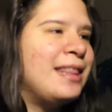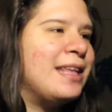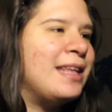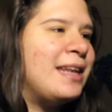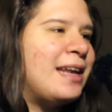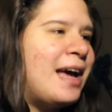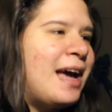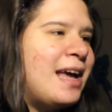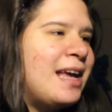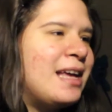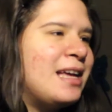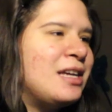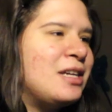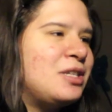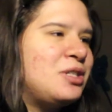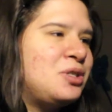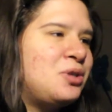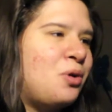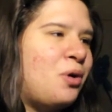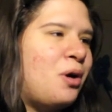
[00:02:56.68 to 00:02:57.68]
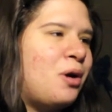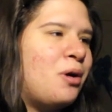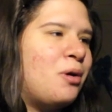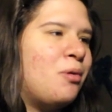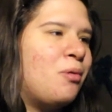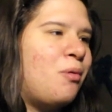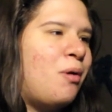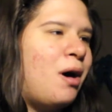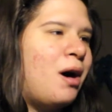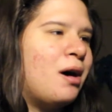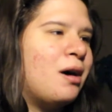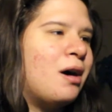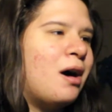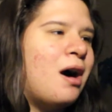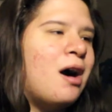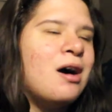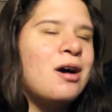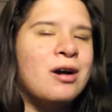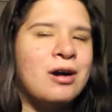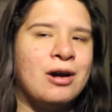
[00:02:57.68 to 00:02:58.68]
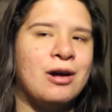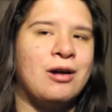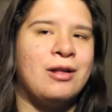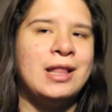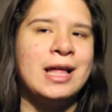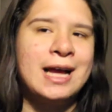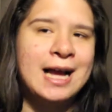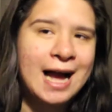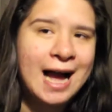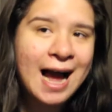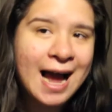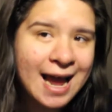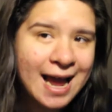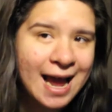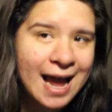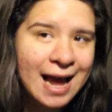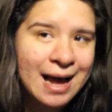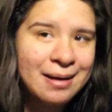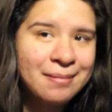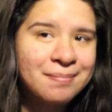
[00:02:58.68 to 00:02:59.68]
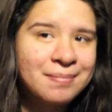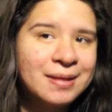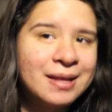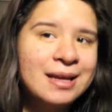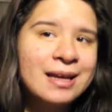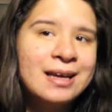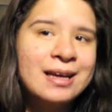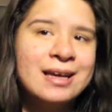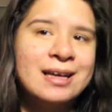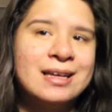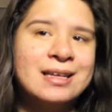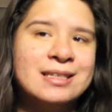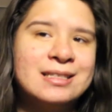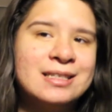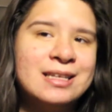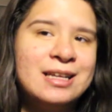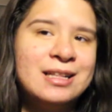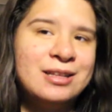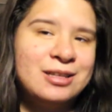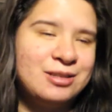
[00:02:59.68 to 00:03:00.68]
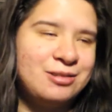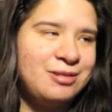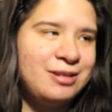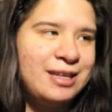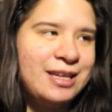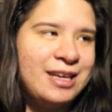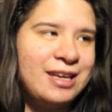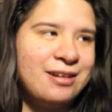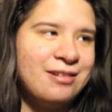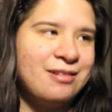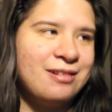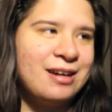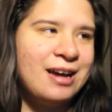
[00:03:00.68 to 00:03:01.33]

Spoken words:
The Night is Short, Walk On Girl, like I am, because it looks really cute.